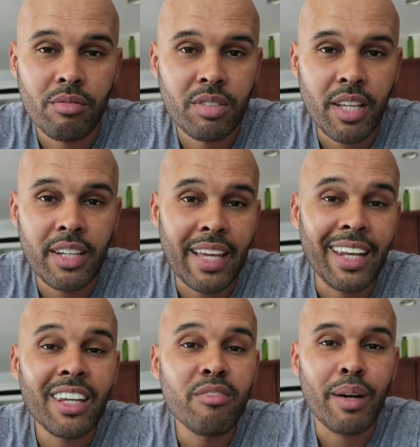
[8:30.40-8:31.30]
study it
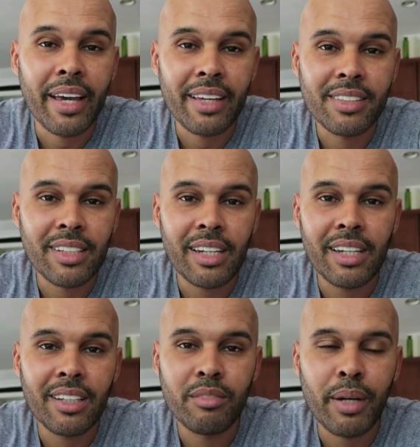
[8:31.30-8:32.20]
and live by it. Study
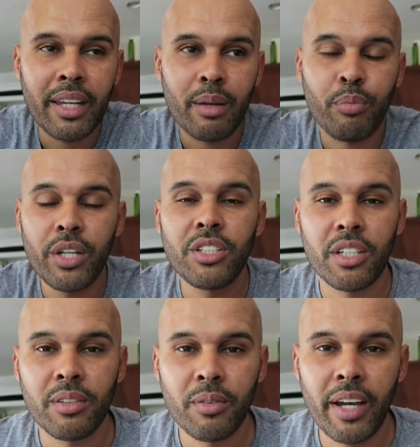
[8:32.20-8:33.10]
it and live by it and preach
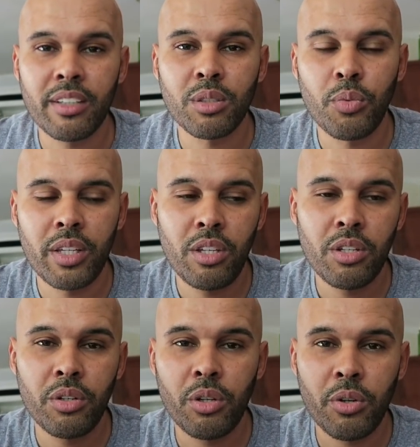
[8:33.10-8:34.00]
it, right? So when you
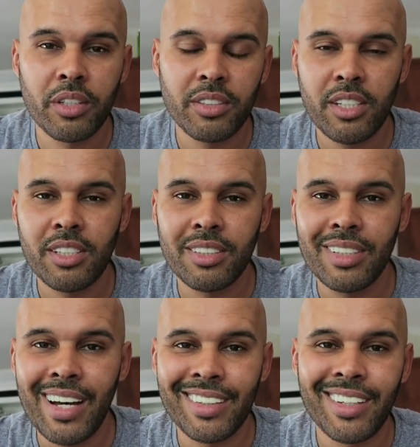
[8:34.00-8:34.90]
know your organization is
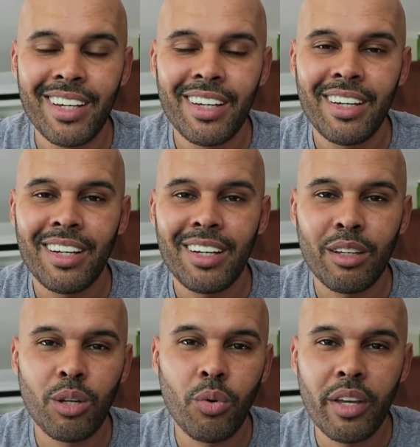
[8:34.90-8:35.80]
not
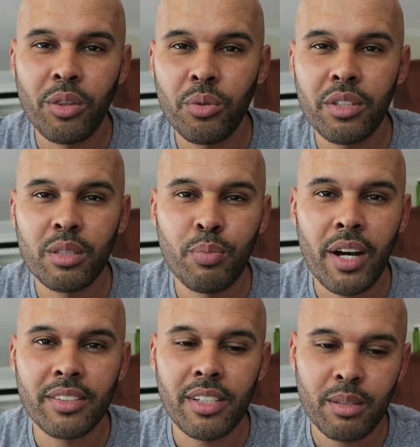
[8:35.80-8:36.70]
going through this
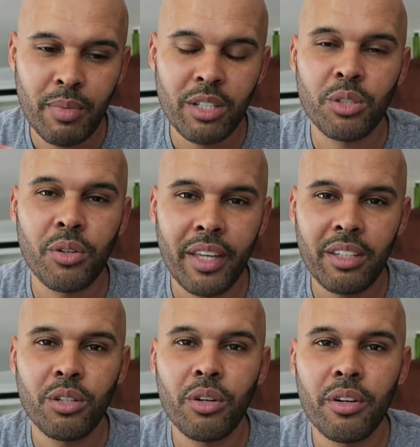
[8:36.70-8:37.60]
process, make sure
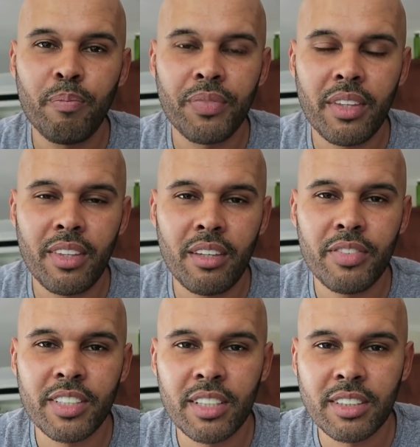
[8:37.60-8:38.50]
that you're the
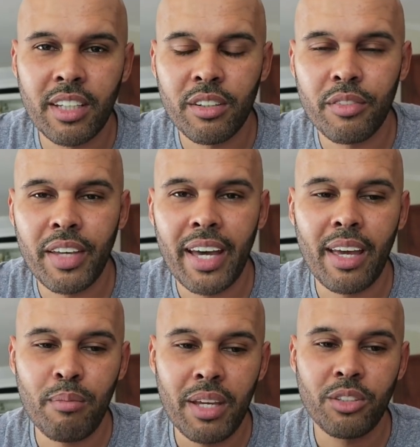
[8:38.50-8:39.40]
facilitator of
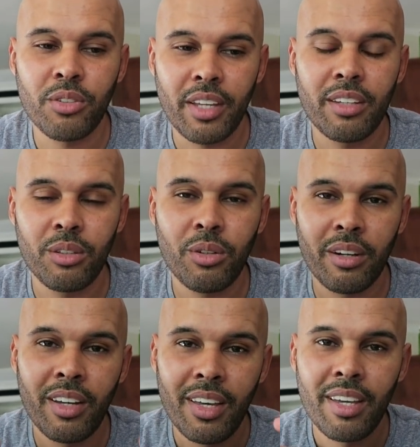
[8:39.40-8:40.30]
that and making sure that
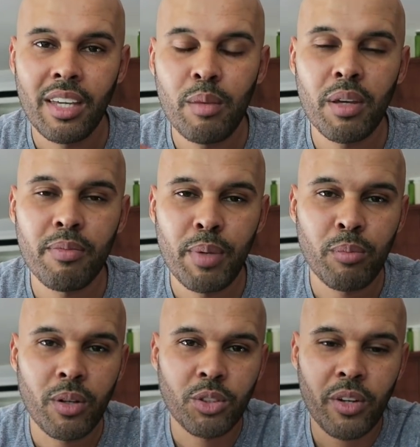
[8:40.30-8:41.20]
you're keeping
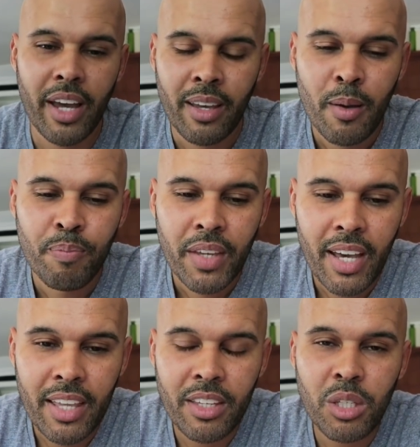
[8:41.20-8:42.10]
people on track.
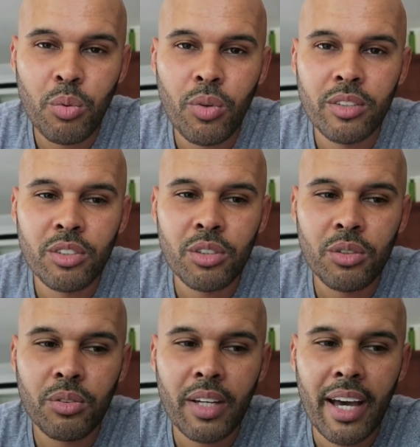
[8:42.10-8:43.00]
And then you want
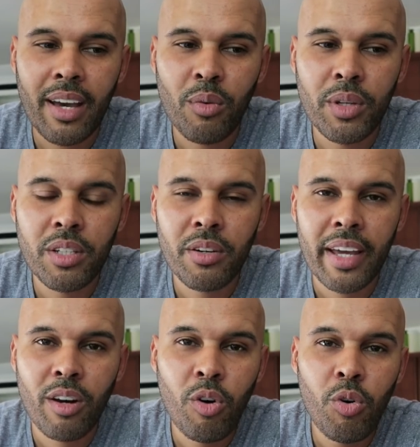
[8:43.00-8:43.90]
to, when you're
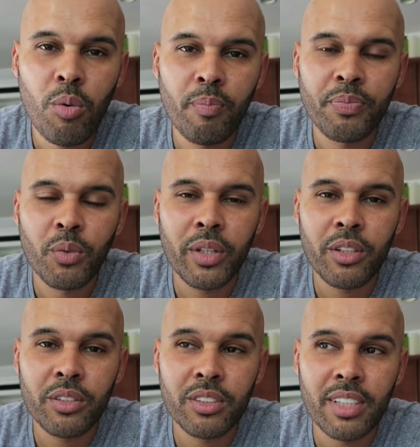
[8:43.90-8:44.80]
at home, when
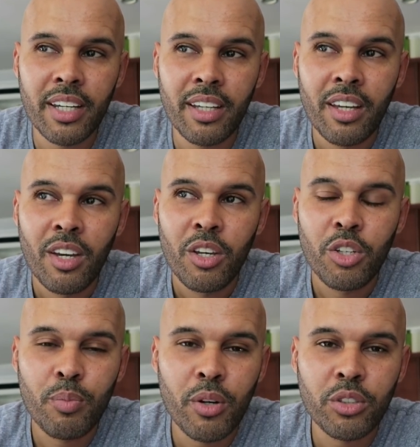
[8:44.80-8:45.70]
you're designing
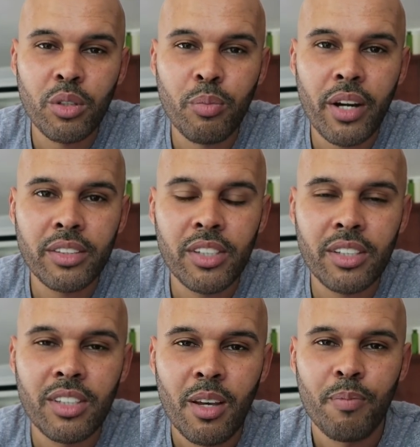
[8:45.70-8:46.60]
your personal
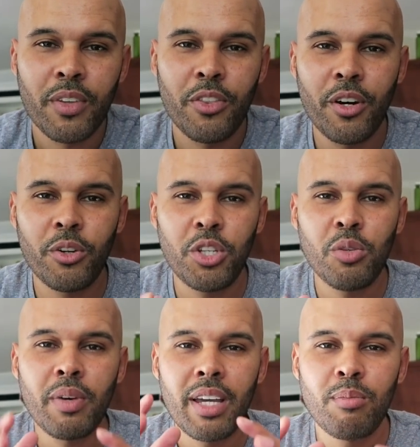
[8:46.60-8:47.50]
projects, though
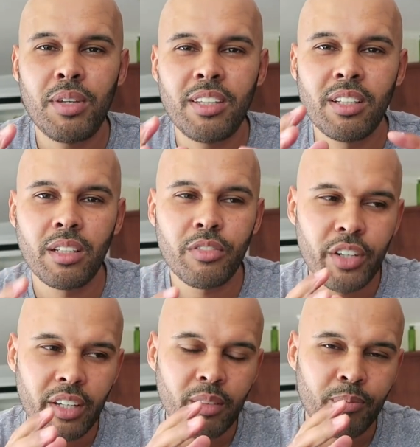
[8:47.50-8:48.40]
you might be
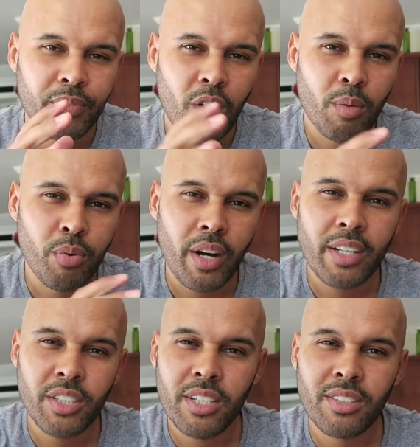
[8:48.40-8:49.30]
delivering on
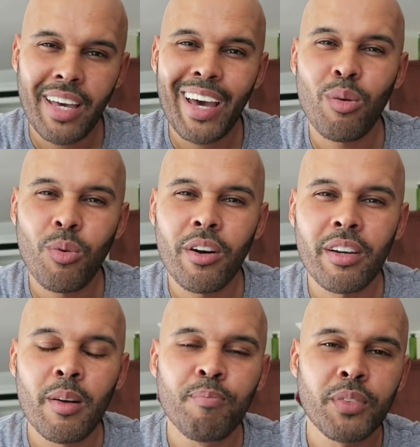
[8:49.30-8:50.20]
projects at
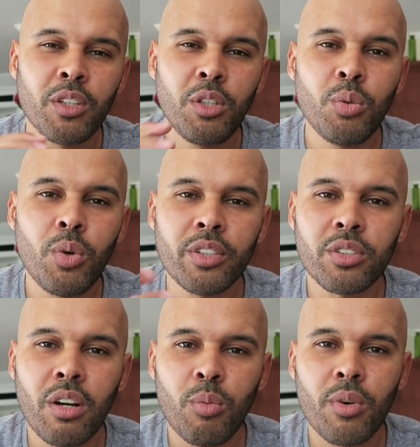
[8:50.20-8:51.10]
work, you want to
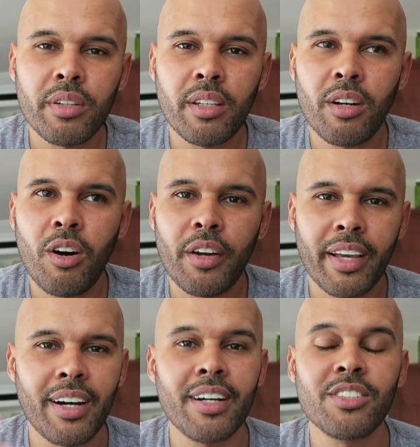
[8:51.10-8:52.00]
start working
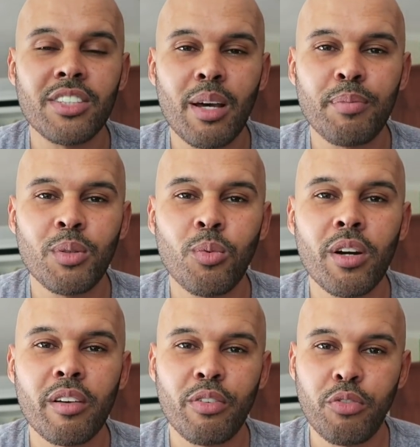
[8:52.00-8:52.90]
on concept
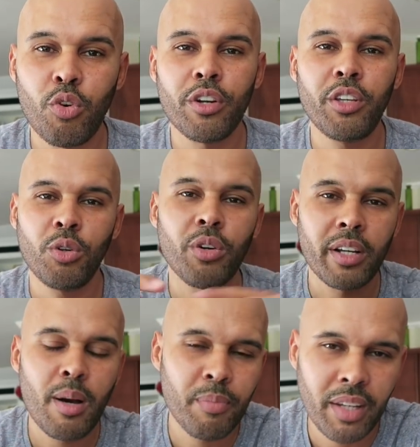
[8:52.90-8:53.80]
work for
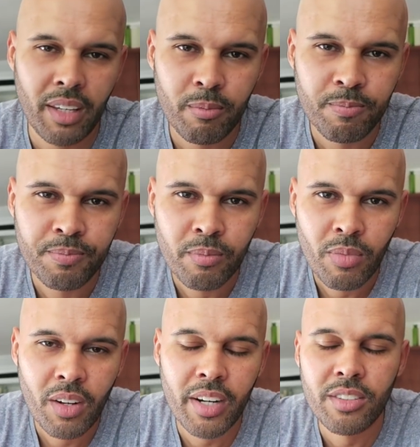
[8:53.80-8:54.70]
your company.
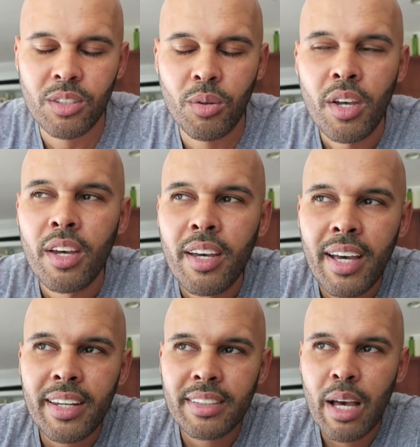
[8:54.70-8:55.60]
All right, so
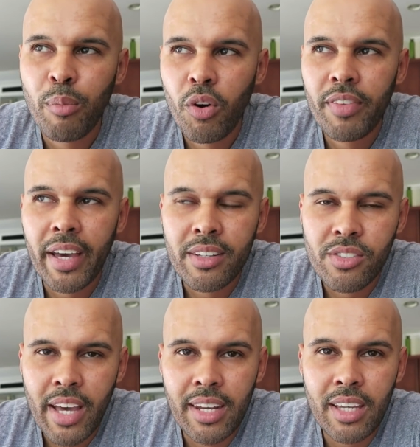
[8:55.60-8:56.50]
an example of that
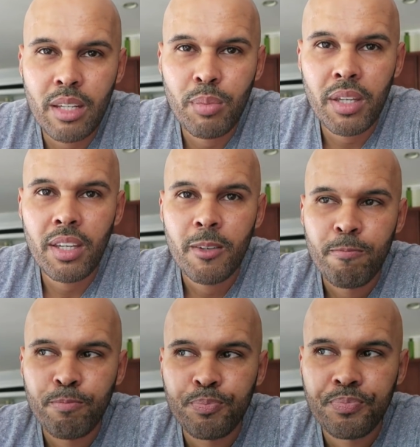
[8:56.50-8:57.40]
is at ADP,